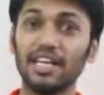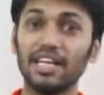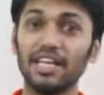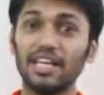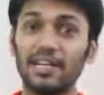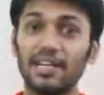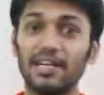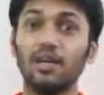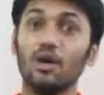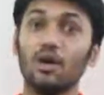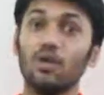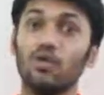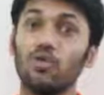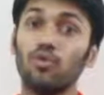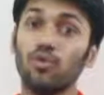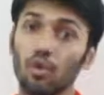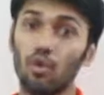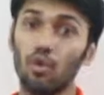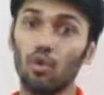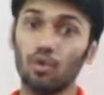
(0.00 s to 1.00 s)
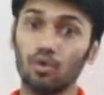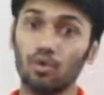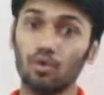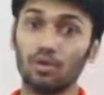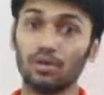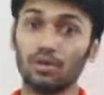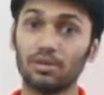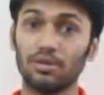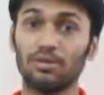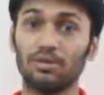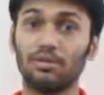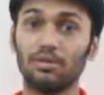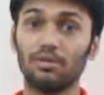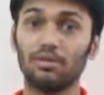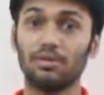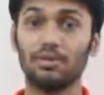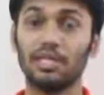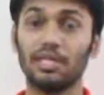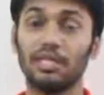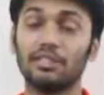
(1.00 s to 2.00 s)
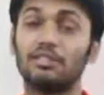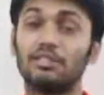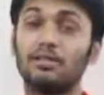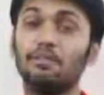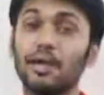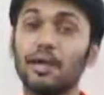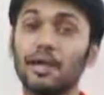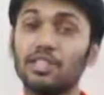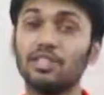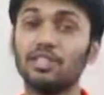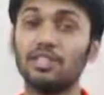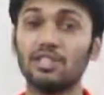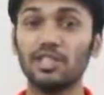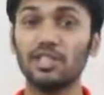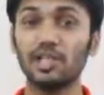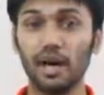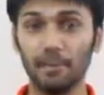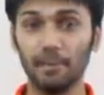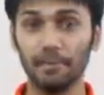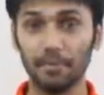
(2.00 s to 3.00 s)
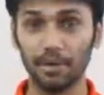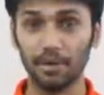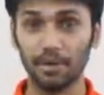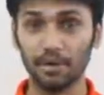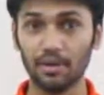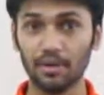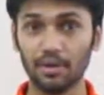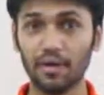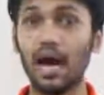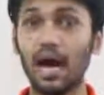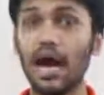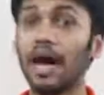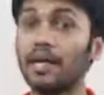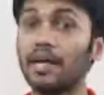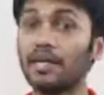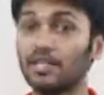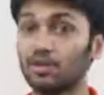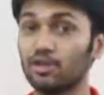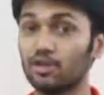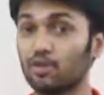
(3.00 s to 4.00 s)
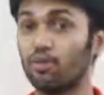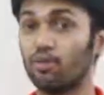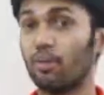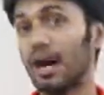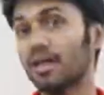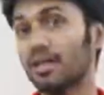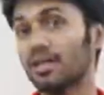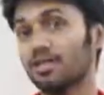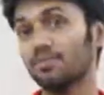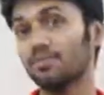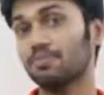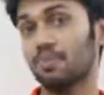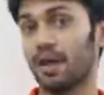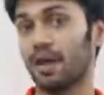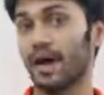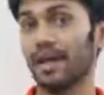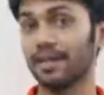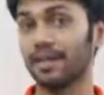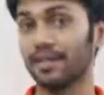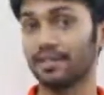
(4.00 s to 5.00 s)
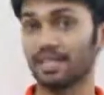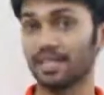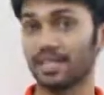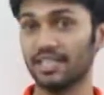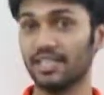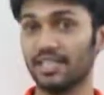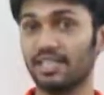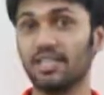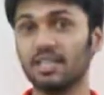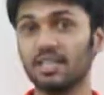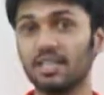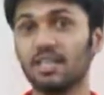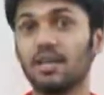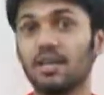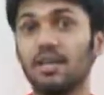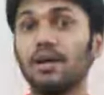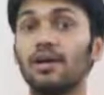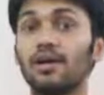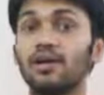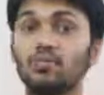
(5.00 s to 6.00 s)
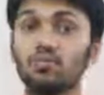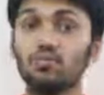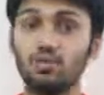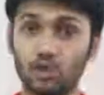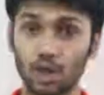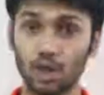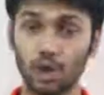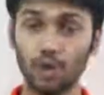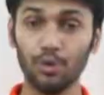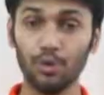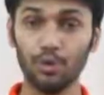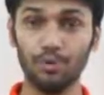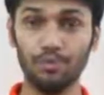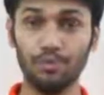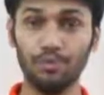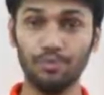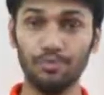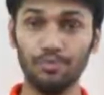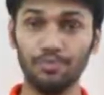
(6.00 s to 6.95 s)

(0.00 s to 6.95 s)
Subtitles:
Here 4 is the base number and your multiplier is 2.